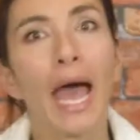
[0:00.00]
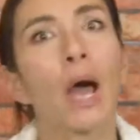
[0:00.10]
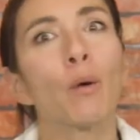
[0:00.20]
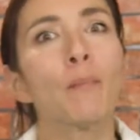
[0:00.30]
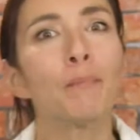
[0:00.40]

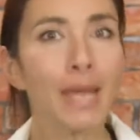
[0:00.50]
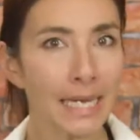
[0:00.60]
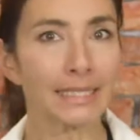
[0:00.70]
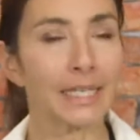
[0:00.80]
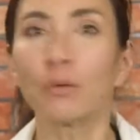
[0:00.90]
How
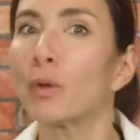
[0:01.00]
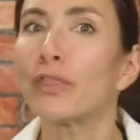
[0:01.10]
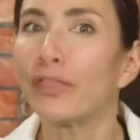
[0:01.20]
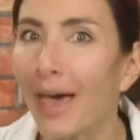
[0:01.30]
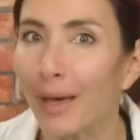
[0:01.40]
amazing
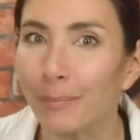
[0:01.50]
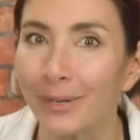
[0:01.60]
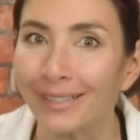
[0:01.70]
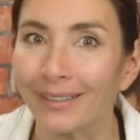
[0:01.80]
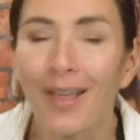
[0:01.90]
would that
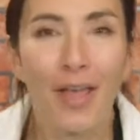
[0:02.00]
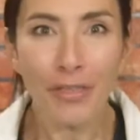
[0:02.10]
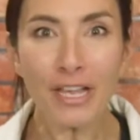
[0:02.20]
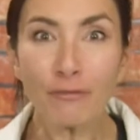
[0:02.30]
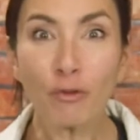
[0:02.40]
be?
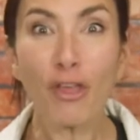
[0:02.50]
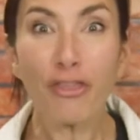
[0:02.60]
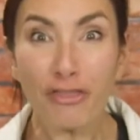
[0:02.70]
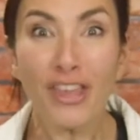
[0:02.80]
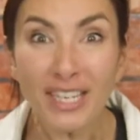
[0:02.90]
Think of all the
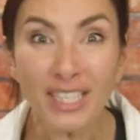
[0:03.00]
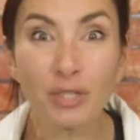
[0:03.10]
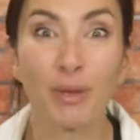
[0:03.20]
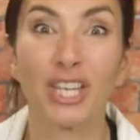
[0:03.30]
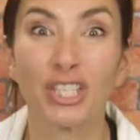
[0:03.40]

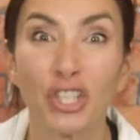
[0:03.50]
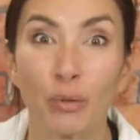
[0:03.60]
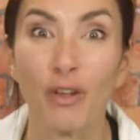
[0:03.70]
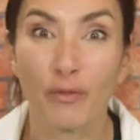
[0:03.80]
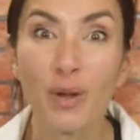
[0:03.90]
things we could
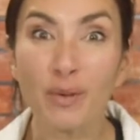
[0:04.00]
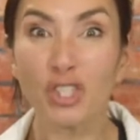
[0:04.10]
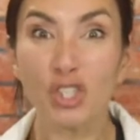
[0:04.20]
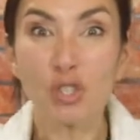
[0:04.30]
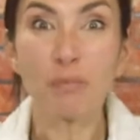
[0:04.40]
do if we were
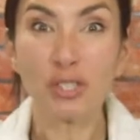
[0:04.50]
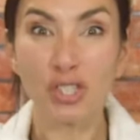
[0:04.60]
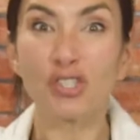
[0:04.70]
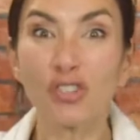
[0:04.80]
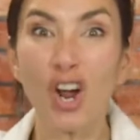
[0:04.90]
super
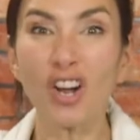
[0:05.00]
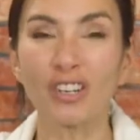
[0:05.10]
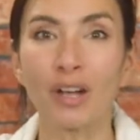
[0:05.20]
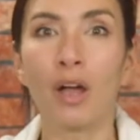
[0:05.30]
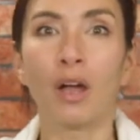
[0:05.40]
strong.